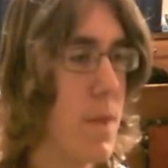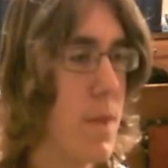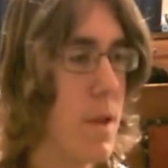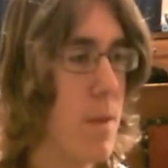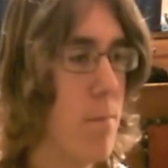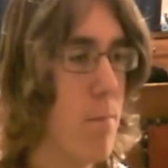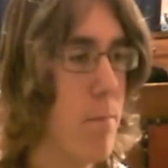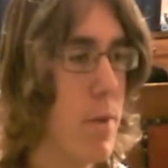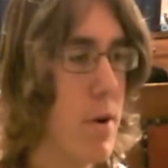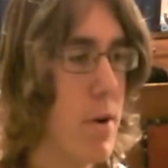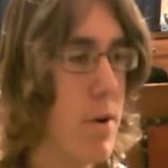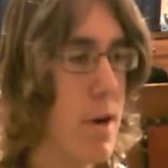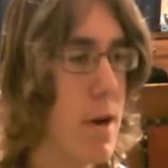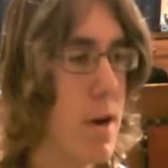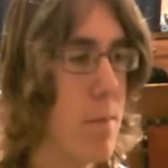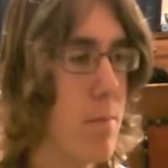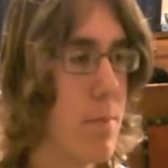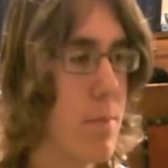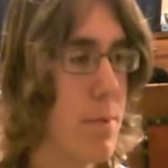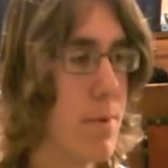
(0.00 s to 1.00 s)
boot
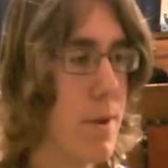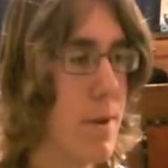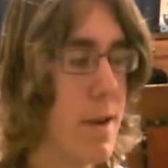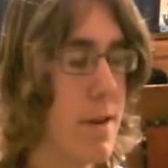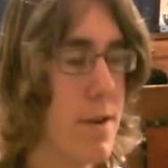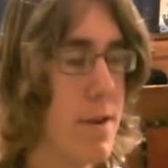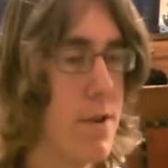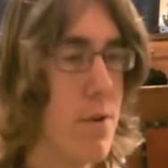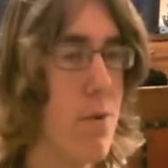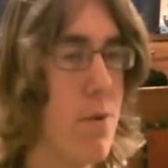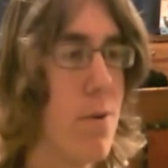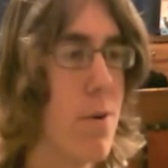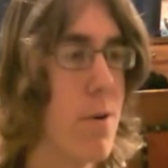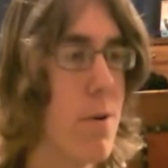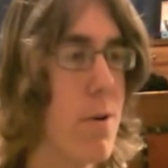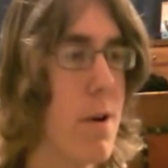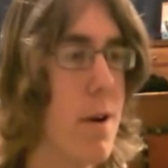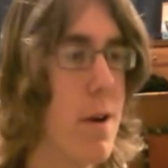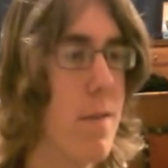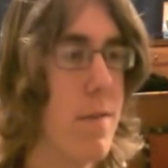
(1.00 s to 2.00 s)
up and
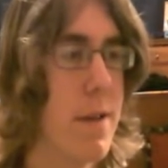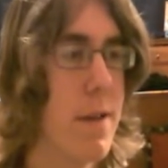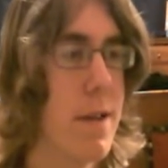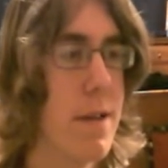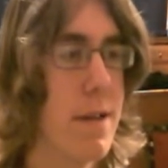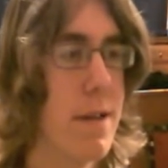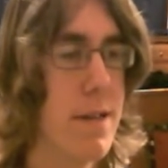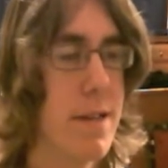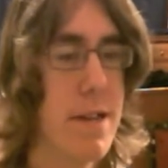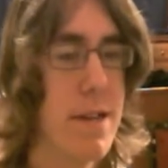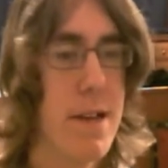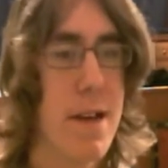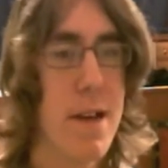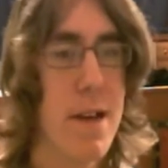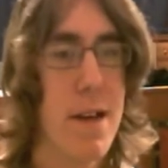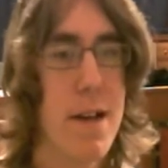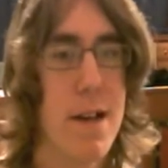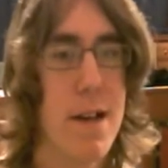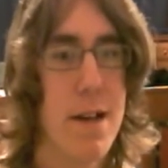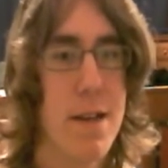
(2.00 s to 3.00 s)
tour of it
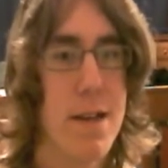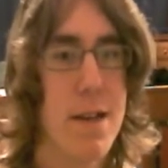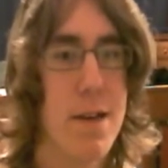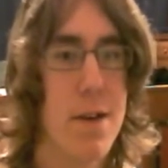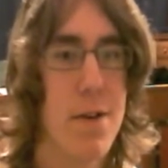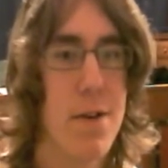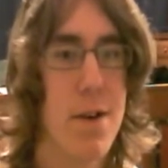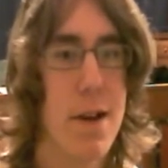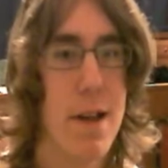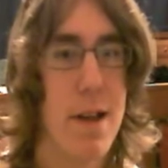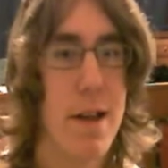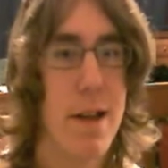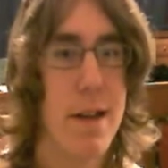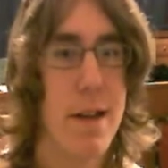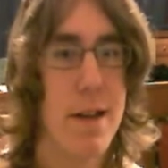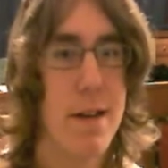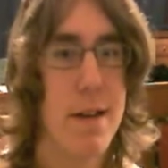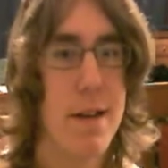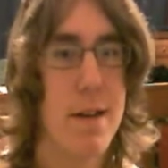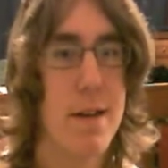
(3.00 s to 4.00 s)
so I
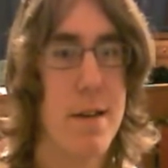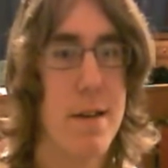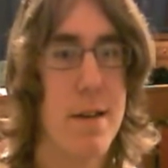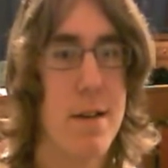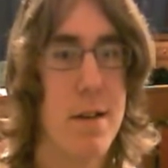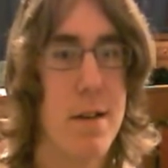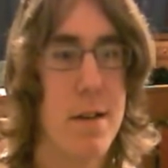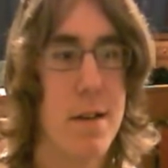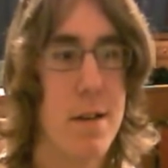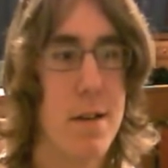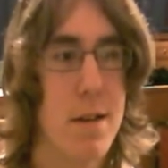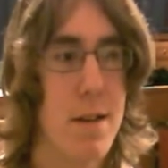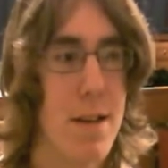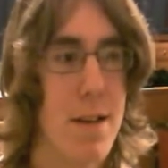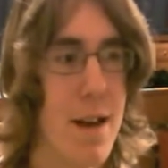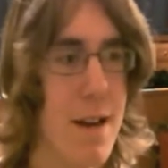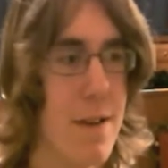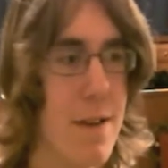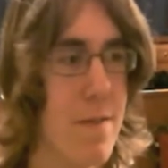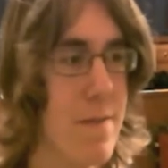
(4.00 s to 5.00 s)
can
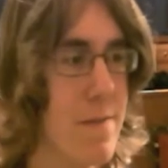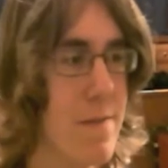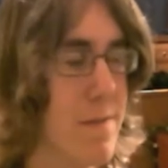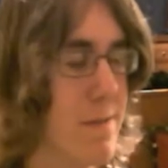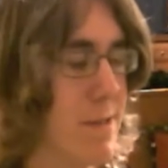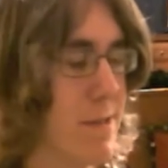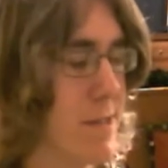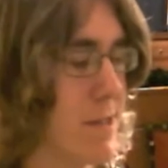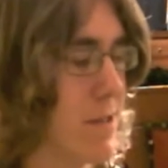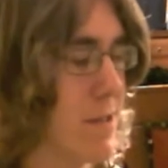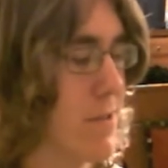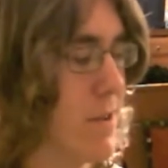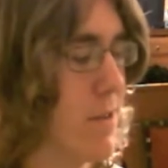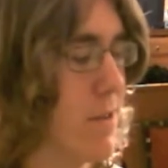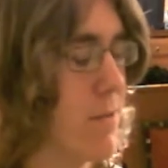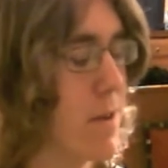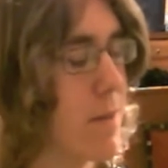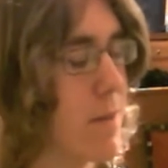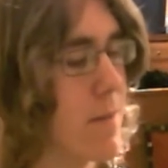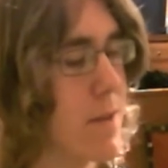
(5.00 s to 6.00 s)
kind of show you
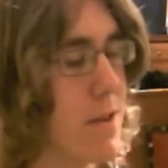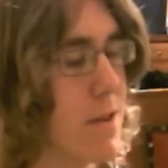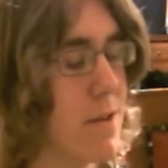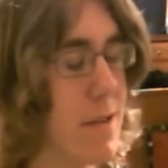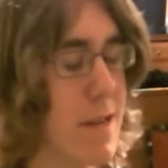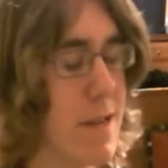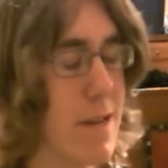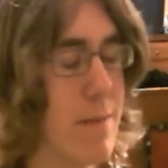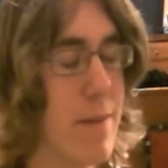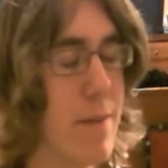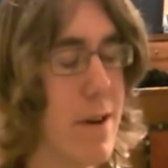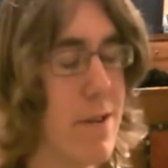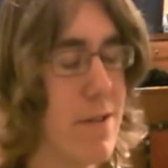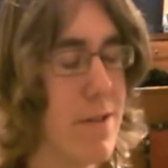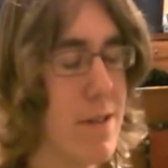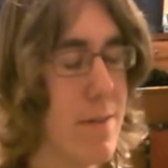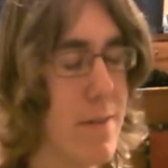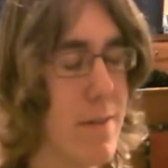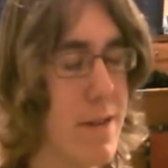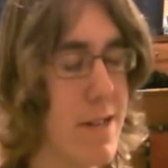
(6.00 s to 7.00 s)
what I'm talking about,
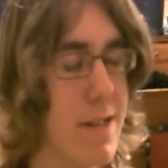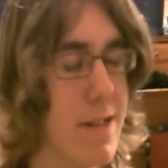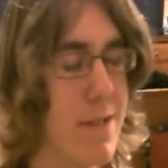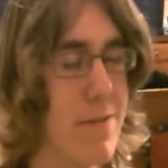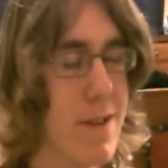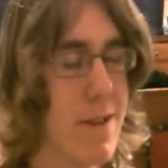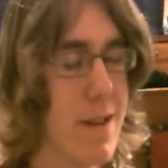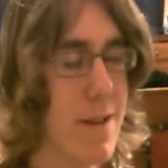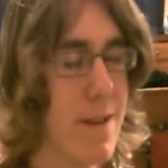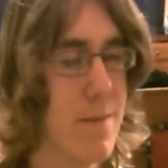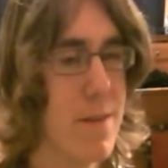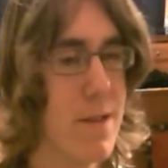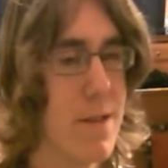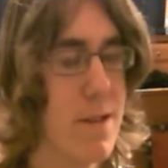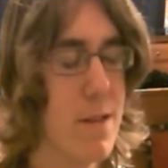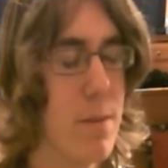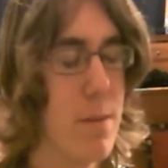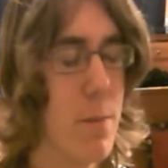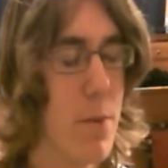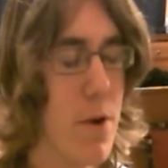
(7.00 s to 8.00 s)
especially when it comes to
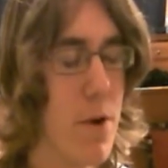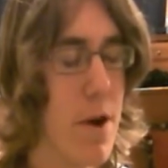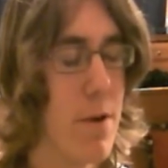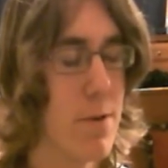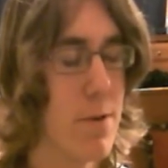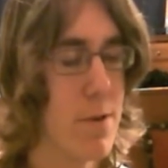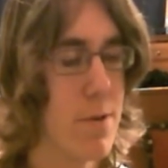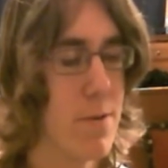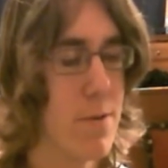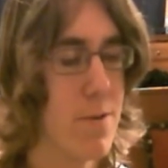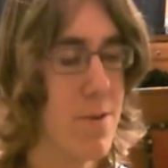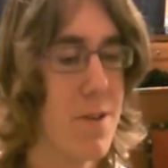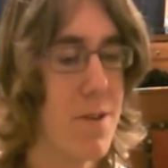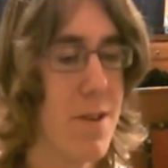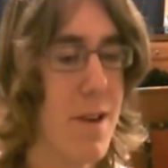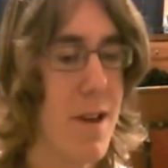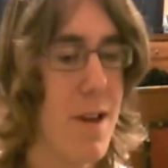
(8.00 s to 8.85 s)
the browsers.